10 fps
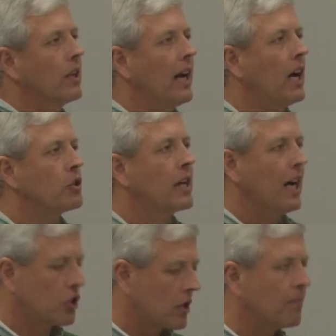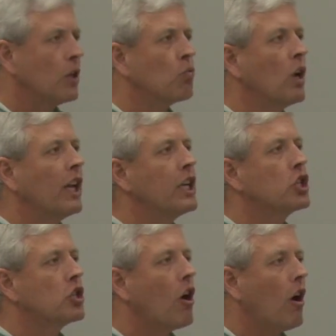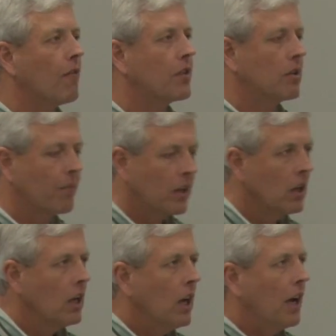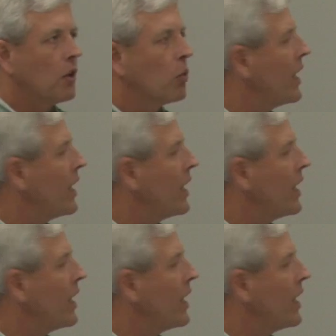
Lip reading: that Al's got, something really soft. And the